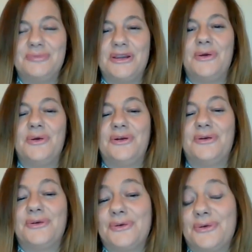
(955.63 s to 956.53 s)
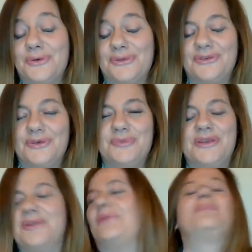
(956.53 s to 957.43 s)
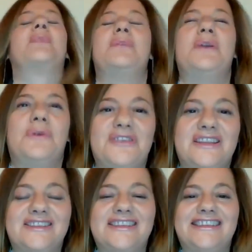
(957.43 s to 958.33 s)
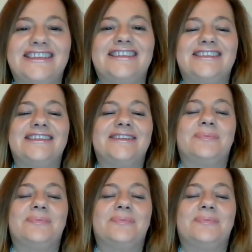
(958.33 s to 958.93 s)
because also because these